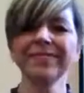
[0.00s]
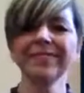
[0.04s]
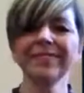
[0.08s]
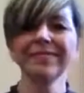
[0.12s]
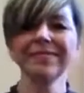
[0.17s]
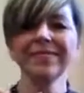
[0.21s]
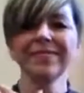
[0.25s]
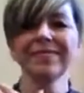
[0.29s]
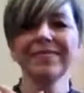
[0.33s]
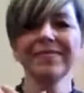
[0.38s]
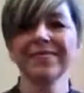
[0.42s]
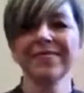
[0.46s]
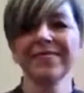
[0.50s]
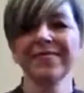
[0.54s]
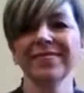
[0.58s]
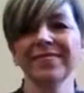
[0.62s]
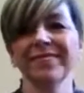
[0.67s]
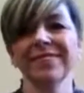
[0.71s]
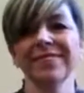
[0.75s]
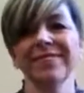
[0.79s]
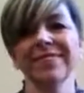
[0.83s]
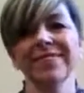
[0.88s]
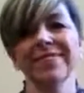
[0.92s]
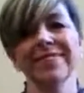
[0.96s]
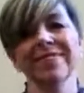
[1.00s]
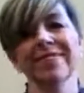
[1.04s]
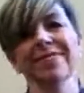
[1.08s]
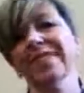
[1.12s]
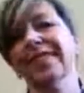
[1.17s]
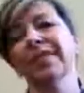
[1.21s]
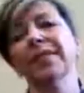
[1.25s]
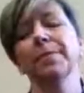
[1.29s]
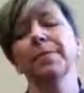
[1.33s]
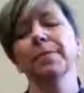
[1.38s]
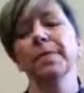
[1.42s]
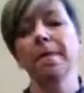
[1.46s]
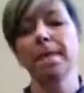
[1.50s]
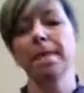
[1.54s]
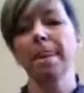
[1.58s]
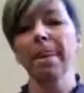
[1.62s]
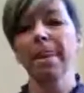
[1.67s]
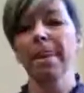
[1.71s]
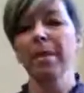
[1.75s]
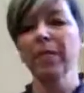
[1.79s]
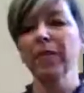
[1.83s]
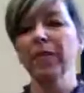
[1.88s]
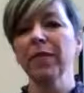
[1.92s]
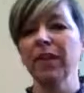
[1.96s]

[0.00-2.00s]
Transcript: every day I will.